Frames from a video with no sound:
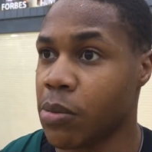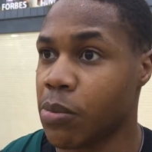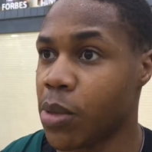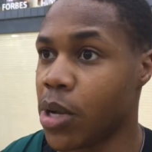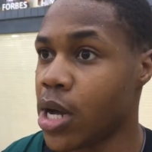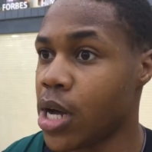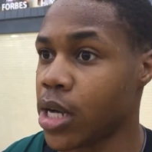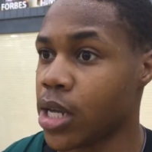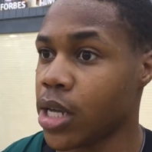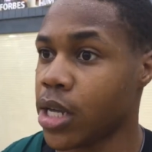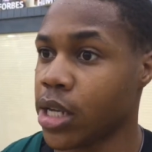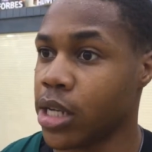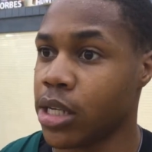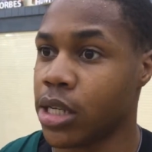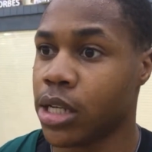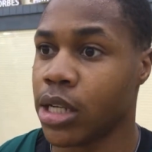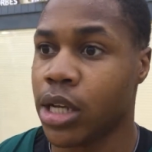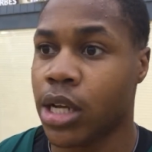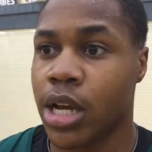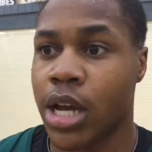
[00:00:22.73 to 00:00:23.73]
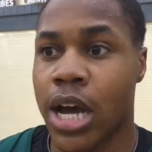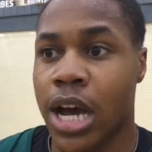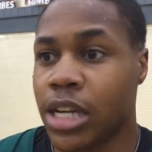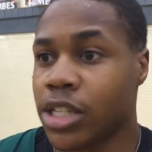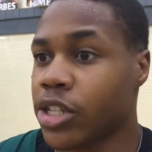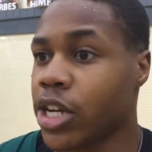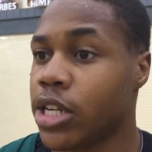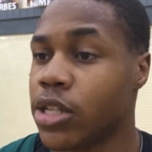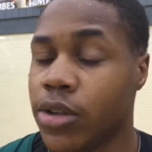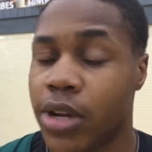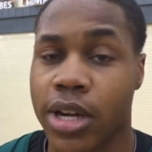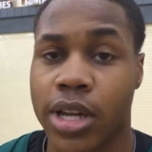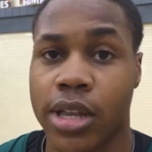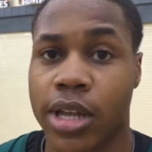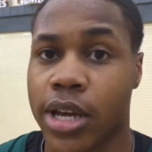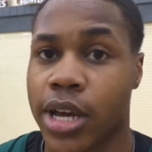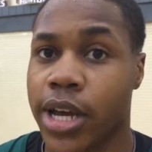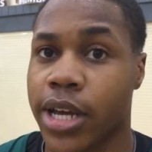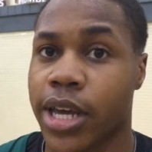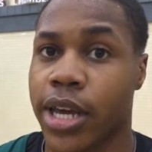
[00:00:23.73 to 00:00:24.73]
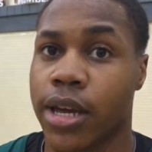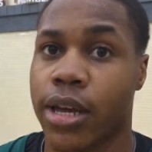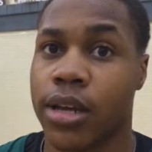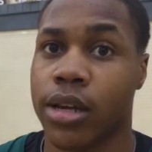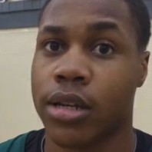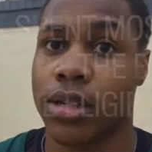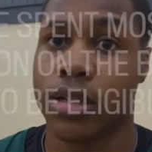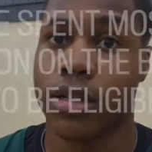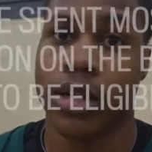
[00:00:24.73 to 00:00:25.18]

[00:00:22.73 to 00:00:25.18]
blocking. I try to do anything I can,